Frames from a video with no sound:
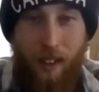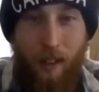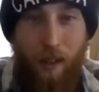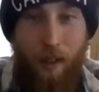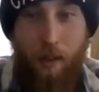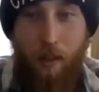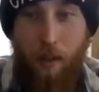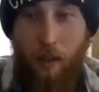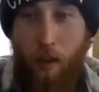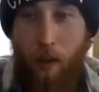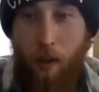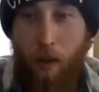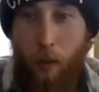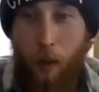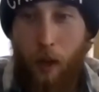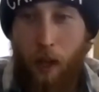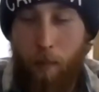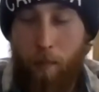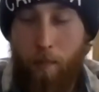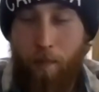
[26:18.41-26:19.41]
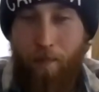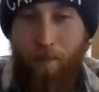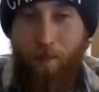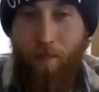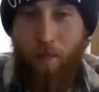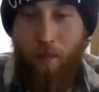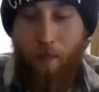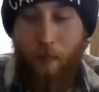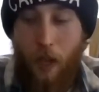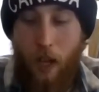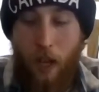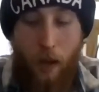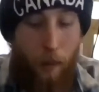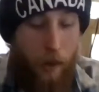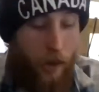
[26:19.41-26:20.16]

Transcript: So anyway,